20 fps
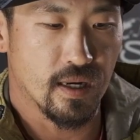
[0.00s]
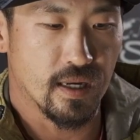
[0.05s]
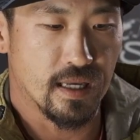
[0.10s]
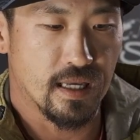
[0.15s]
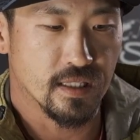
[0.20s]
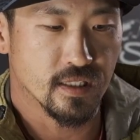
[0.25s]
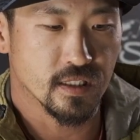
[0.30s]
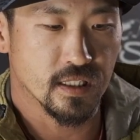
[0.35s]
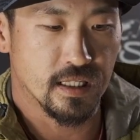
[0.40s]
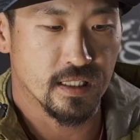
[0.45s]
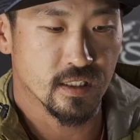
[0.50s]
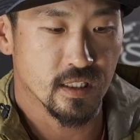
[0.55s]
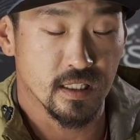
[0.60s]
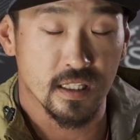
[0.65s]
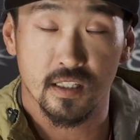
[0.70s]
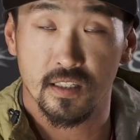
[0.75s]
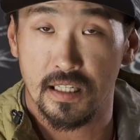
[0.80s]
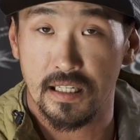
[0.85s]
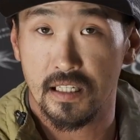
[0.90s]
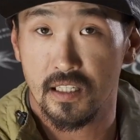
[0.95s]
It's going
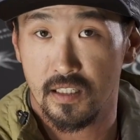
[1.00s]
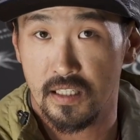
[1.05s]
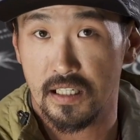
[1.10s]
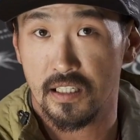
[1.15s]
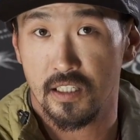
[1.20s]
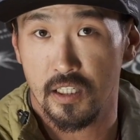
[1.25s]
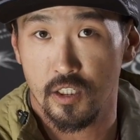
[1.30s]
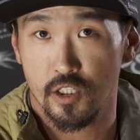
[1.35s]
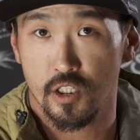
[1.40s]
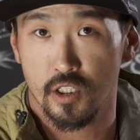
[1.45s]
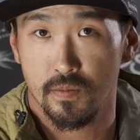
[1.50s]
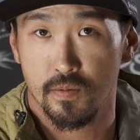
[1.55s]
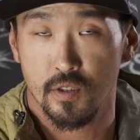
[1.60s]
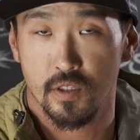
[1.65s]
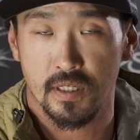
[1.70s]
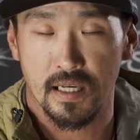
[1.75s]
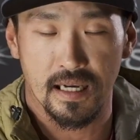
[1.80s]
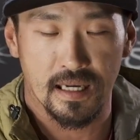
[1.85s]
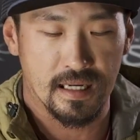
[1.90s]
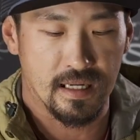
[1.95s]
to sink 6 inches per
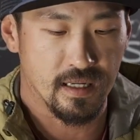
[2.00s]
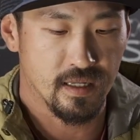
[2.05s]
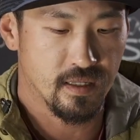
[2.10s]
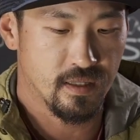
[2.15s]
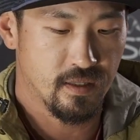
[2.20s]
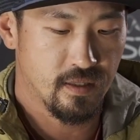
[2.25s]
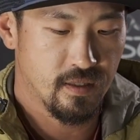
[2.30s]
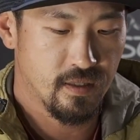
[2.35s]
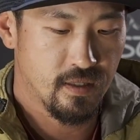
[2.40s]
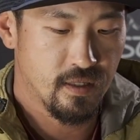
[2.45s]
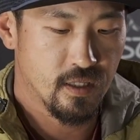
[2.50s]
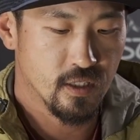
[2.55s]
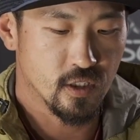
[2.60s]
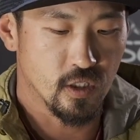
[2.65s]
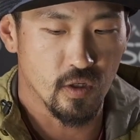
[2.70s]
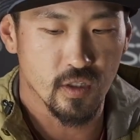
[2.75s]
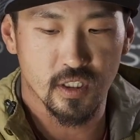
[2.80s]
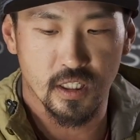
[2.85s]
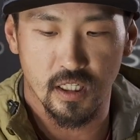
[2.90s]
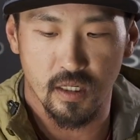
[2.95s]
second.
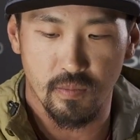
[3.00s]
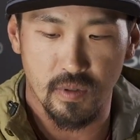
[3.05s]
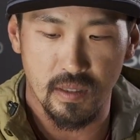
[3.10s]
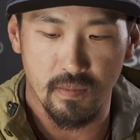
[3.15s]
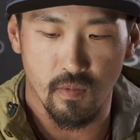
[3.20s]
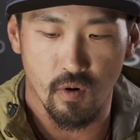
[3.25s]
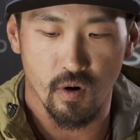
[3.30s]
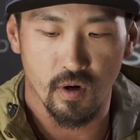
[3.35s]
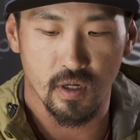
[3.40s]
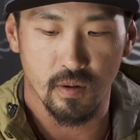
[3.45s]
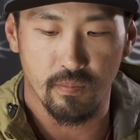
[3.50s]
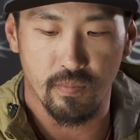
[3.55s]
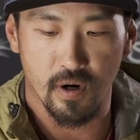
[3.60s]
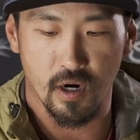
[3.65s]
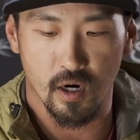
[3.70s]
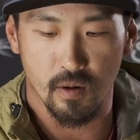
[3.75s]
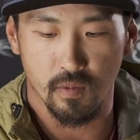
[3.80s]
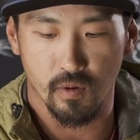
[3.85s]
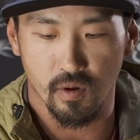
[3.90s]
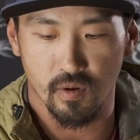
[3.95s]
So it's going to be more
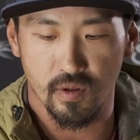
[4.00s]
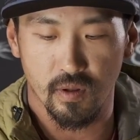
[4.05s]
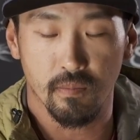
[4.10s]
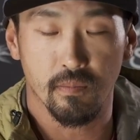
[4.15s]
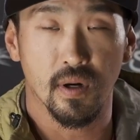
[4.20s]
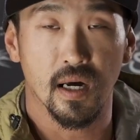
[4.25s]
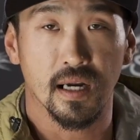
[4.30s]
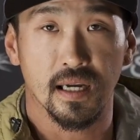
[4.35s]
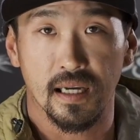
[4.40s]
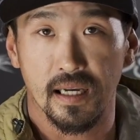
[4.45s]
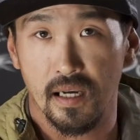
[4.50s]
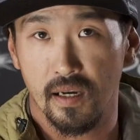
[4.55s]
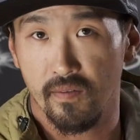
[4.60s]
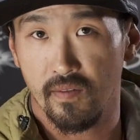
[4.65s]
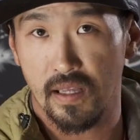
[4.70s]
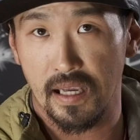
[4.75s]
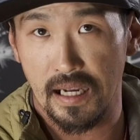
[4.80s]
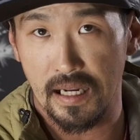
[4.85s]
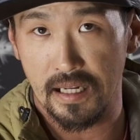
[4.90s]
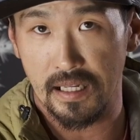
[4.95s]
comparable to the bucket
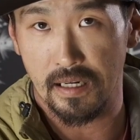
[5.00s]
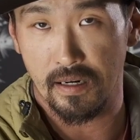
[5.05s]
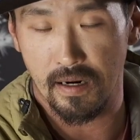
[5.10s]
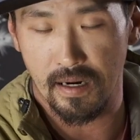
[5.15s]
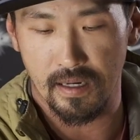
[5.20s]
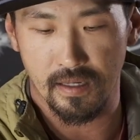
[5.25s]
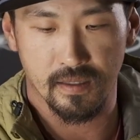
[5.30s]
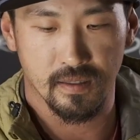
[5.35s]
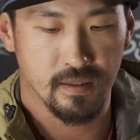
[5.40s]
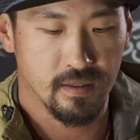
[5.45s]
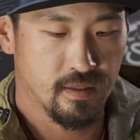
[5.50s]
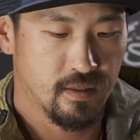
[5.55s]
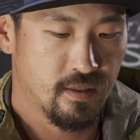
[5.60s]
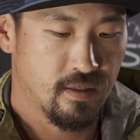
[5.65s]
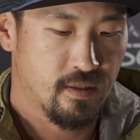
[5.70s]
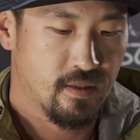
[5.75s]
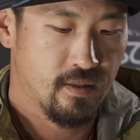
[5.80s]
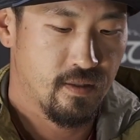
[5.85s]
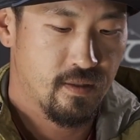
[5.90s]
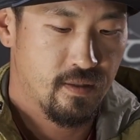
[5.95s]
of the 80 grain.
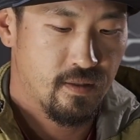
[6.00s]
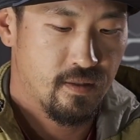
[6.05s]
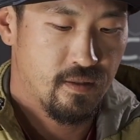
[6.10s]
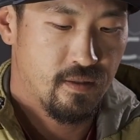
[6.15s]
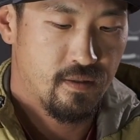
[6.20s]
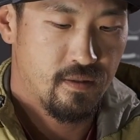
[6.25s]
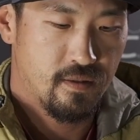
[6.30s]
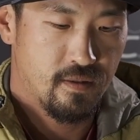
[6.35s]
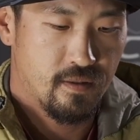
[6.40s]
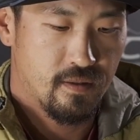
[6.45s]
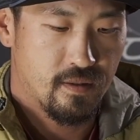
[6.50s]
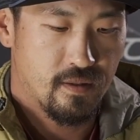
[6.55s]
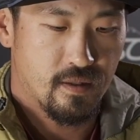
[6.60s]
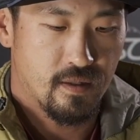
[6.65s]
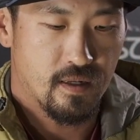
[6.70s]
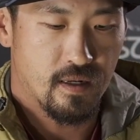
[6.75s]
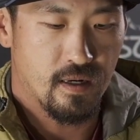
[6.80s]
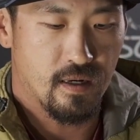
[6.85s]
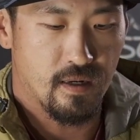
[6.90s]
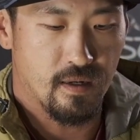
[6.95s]

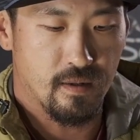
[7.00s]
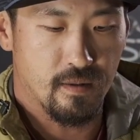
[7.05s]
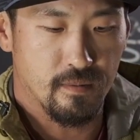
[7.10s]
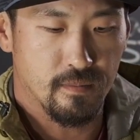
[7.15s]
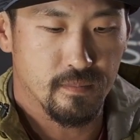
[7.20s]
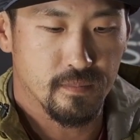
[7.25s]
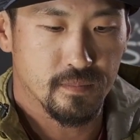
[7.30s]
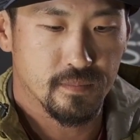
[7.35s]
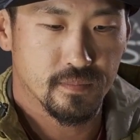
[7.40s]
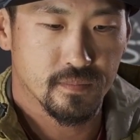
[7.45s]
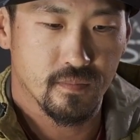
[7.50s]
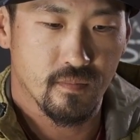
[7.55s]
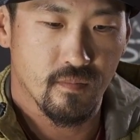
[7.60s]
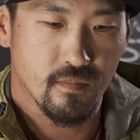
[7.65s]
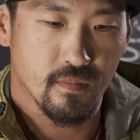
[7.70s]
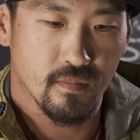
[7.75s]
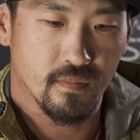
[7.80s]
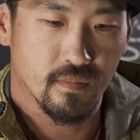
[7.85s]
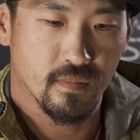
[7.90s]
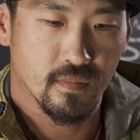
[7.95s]
And
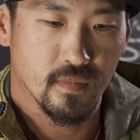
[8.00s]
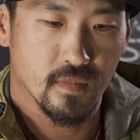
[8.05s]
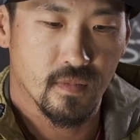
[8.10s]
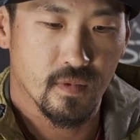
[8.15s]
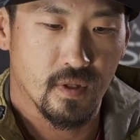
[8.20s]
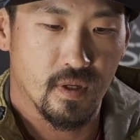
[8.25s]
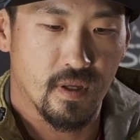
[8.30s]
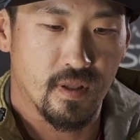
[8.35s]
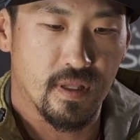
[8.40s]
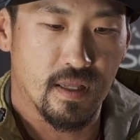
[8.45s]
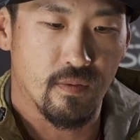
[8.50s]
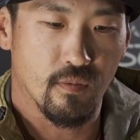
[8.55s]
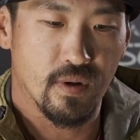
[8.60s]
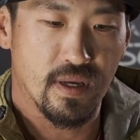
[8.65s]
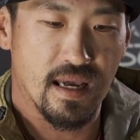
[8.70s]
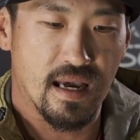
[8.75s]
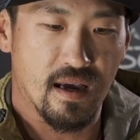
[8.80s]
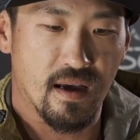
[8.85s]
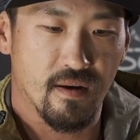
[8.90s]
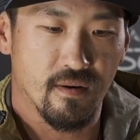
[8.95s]
then
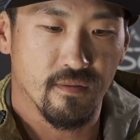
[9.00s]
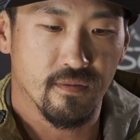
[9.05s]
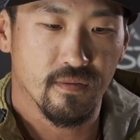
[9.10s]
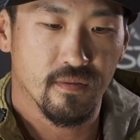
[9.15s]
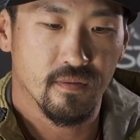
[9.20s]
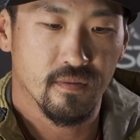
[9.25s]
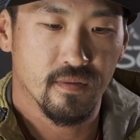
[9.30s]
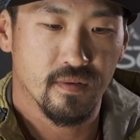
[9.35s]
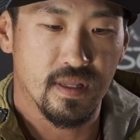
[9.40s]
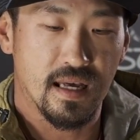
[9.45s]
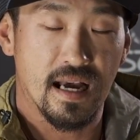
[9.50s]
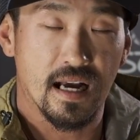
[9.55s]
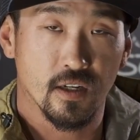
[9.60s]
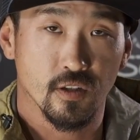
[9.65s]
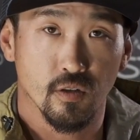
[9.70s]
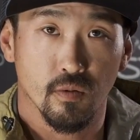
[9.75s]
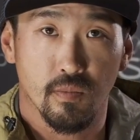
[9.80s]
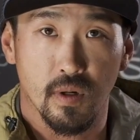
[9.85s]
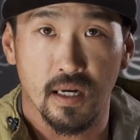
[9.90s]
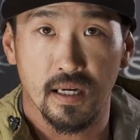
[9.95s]
we have the
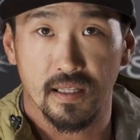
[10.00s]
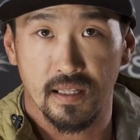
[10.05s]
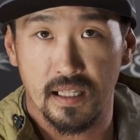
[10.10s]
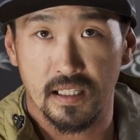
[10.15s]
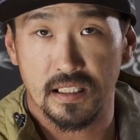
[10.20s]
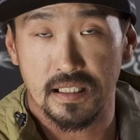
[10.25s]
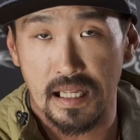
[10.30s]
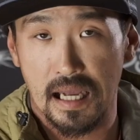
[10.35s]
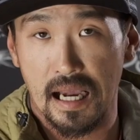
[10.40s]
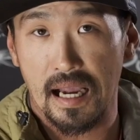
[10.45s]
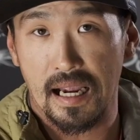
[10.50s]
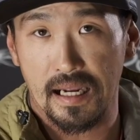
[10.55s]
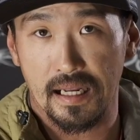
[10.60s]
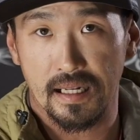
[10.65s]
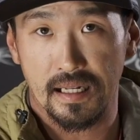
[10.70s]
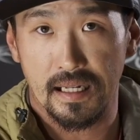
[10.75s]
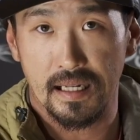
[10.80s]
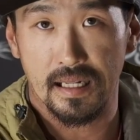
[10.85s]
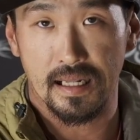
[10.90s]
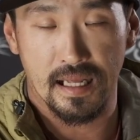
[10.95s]
actual bucket that's
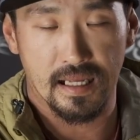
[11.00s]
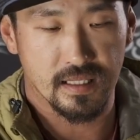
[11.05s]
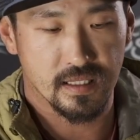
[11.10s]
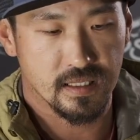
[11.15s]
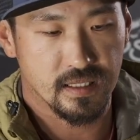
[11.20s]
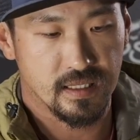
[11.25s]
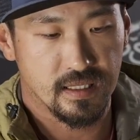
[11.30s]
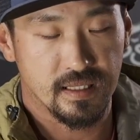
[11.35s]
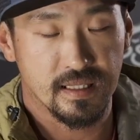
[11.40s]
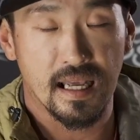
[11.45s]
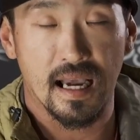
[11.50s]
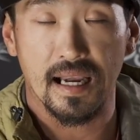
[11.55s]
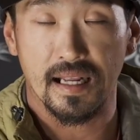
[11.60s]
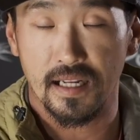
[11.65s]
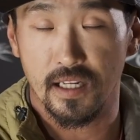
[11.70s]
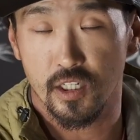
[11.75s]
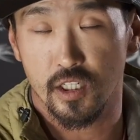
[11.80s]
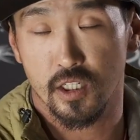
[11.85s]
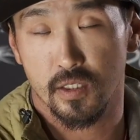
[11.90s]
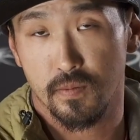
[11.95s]
9
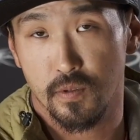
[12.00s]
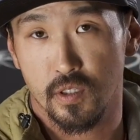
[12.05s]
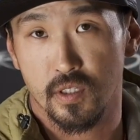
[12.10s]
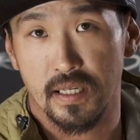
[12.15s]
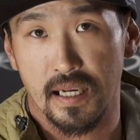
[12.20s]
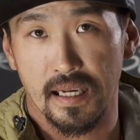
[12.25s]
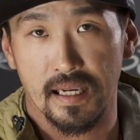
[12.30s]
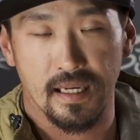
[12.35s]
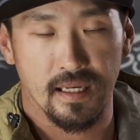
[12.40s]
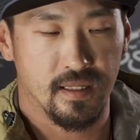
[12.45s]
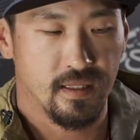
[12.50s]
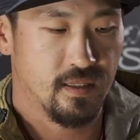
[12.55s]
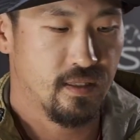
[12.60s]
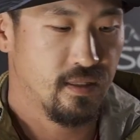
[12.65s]
inches per second.